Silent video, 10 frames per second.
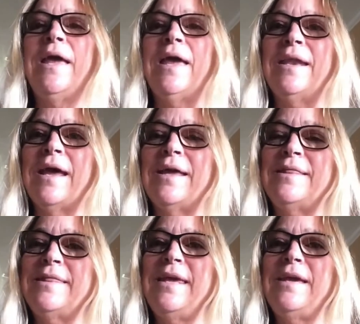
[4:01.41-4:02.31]
And I
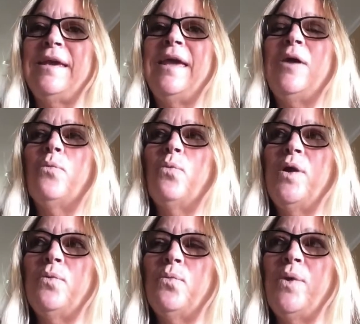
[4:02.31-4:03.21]
think
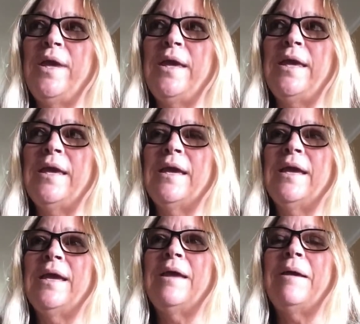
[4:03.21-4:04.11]
when we
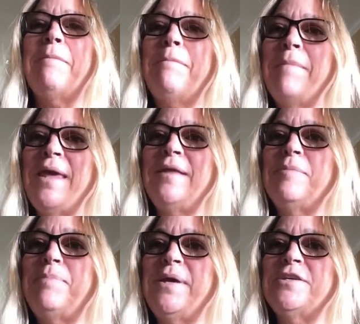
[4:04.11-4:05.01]
make
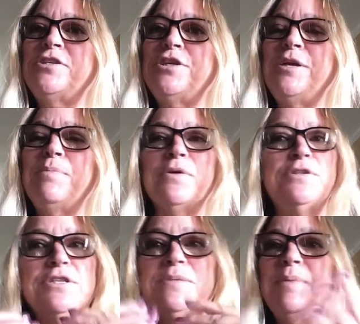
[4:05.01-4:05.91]
the piece cheaper
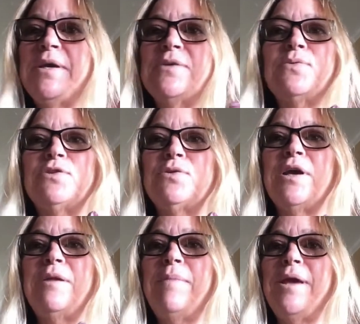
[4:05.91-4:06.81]
just because we're
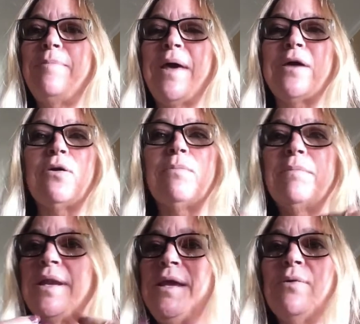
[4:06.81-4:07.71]
trying to make back our
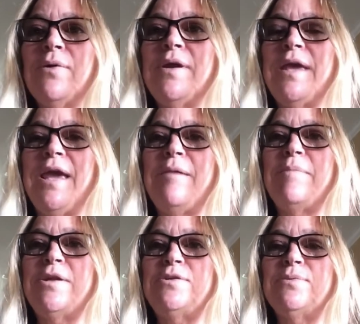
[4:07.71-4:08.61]
money or it came
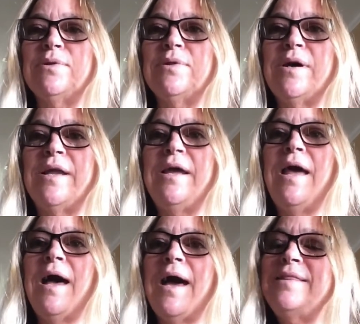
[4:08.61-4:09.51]
into a lot,
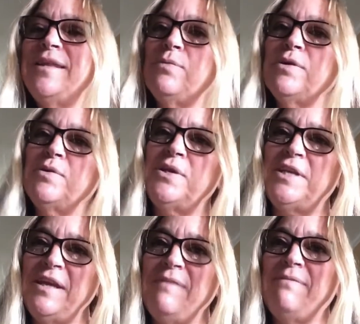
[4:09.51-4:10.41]
I think we're
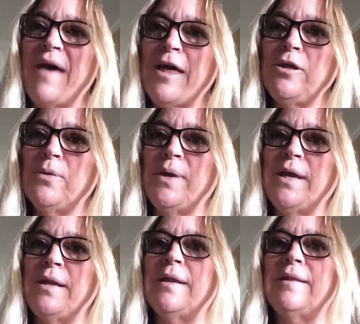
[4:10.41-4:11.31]

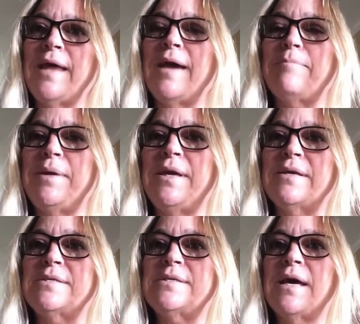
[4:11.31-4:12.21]
devaluing that
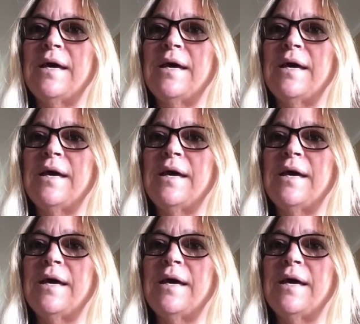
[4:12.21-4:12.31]
piece.